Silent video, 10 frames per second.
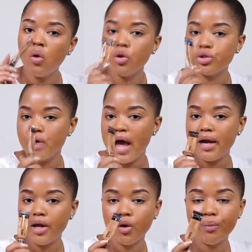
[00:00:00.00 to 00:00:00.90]
also LA
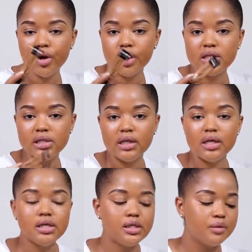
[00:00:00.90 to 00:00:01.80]
Gold Pro
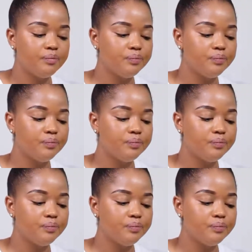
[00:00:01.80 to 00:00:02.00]
concealers.